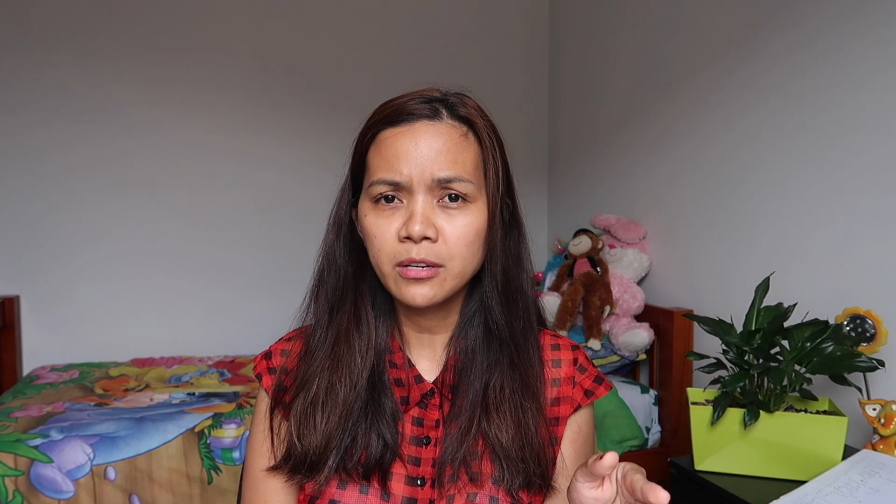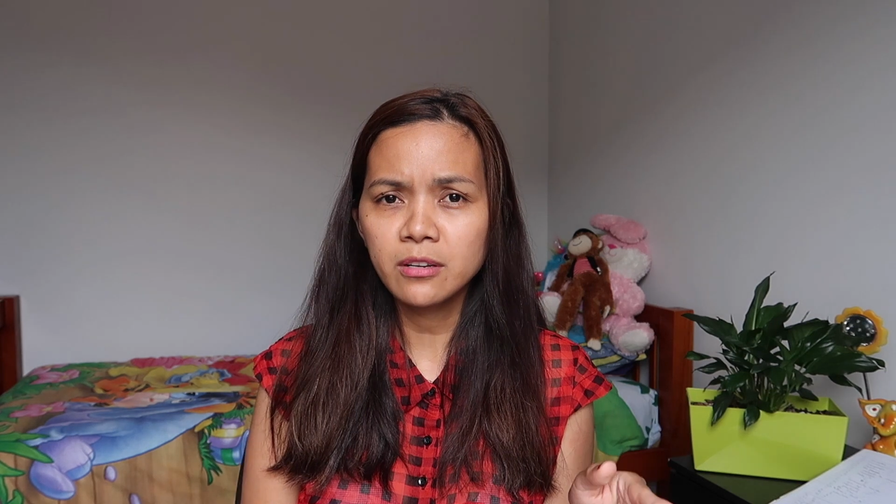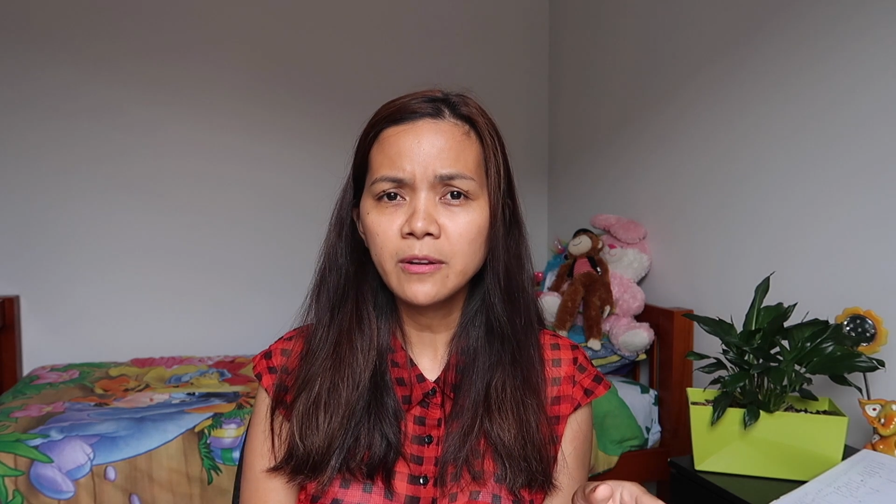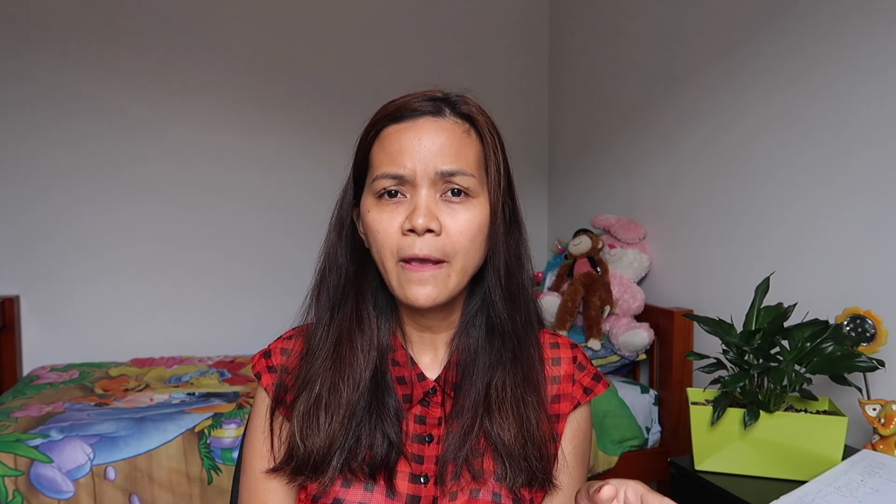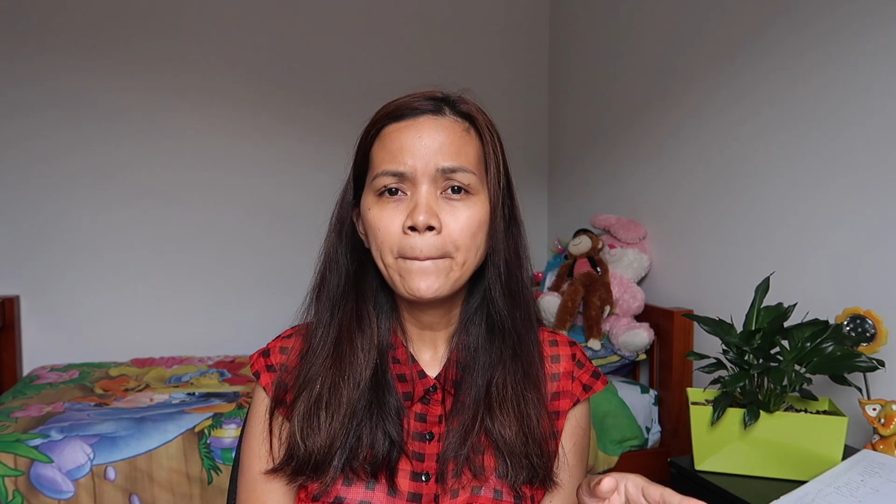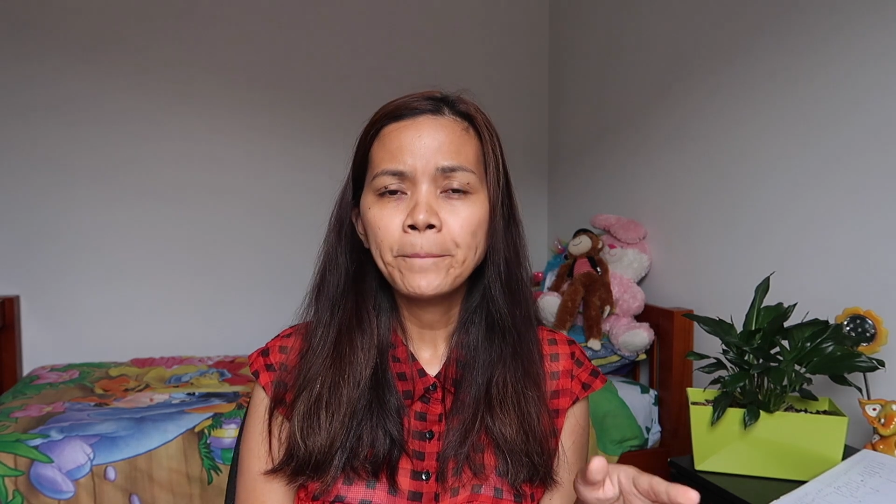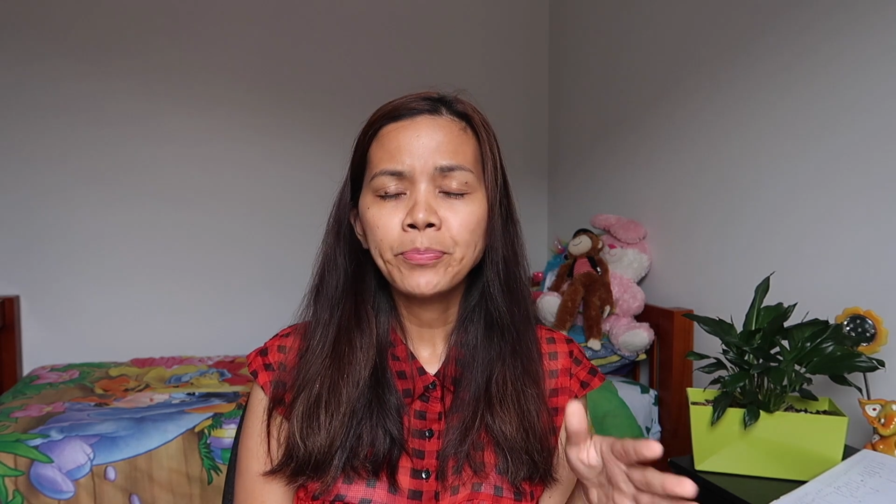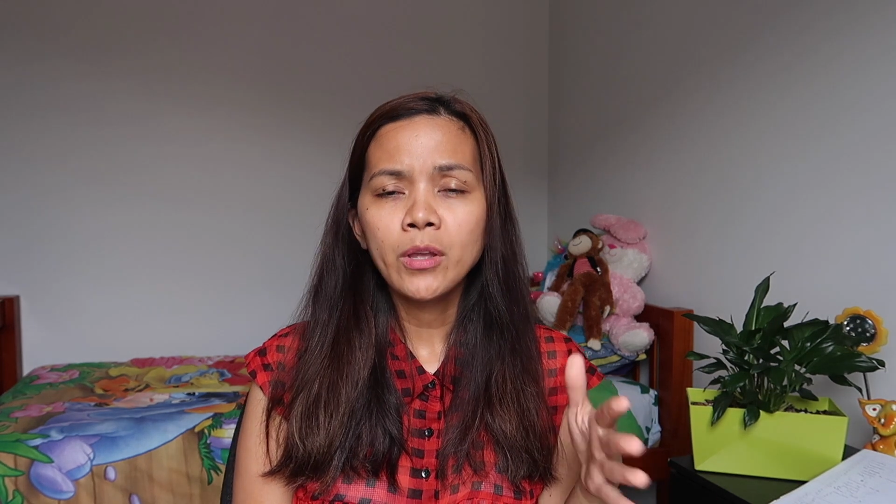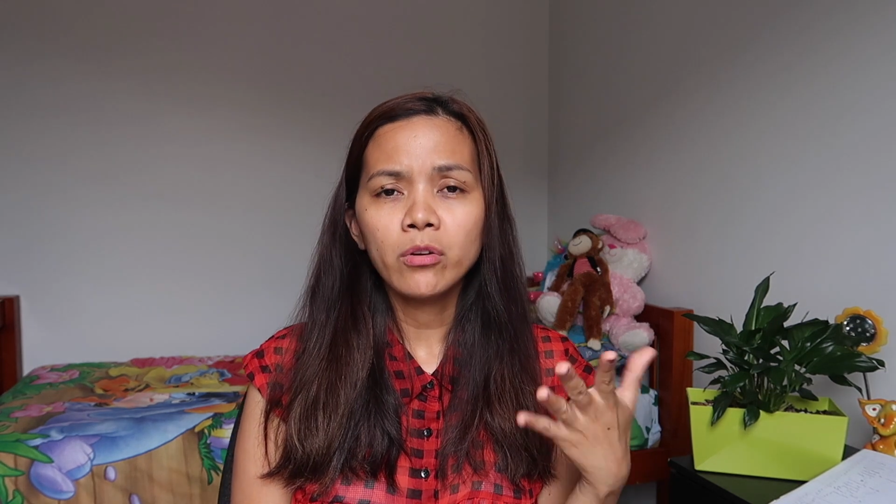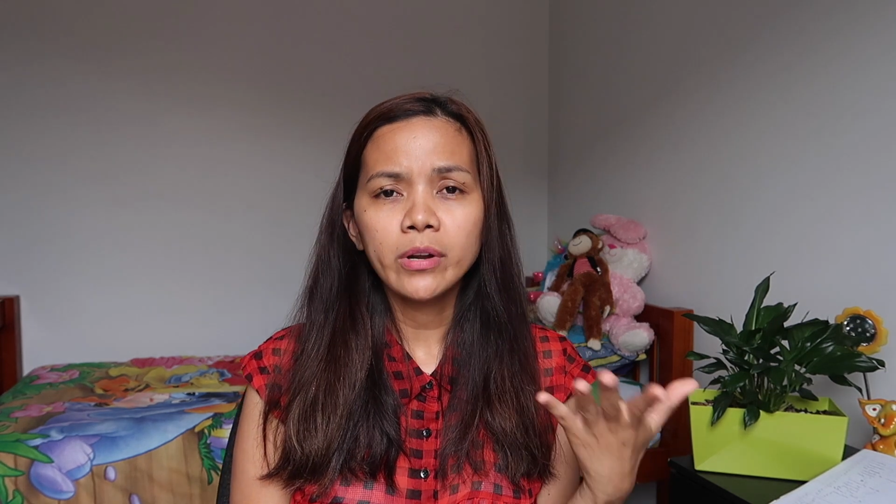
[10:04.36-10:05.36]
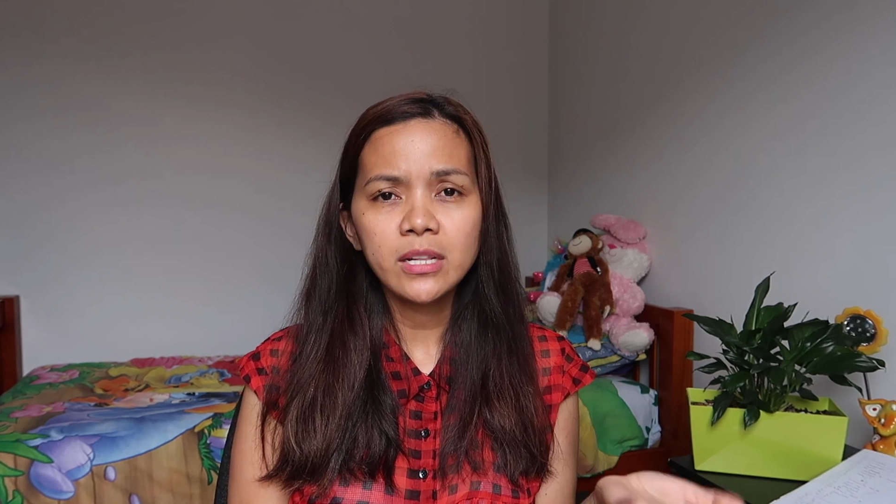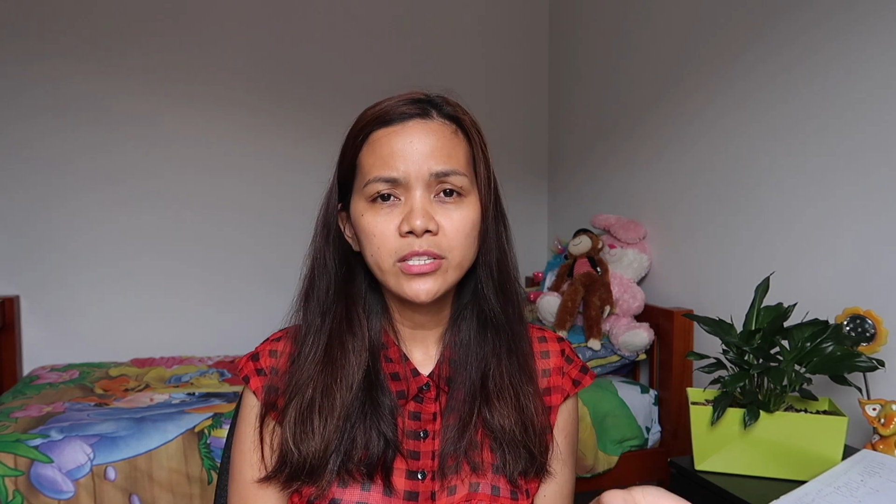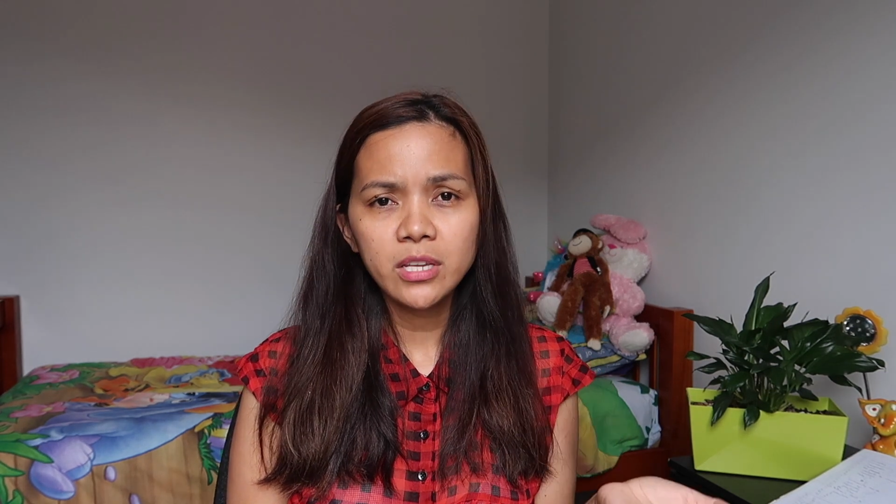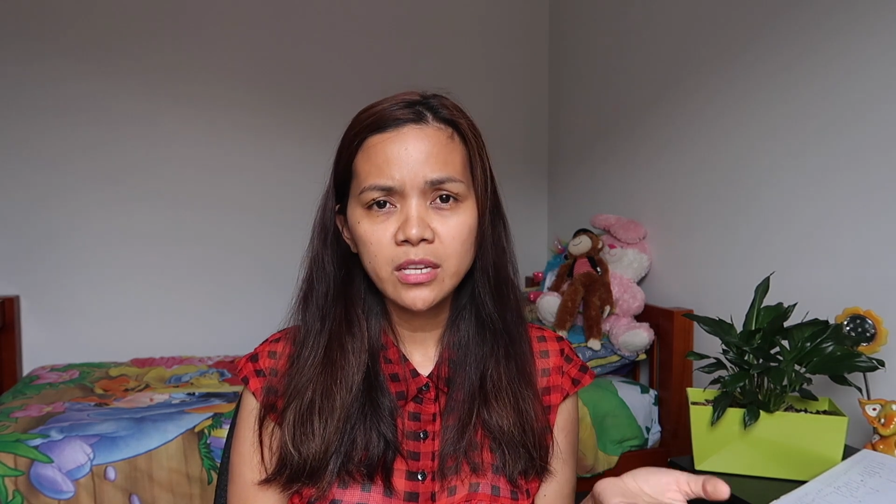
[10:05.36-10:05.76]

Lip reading: button, or else you're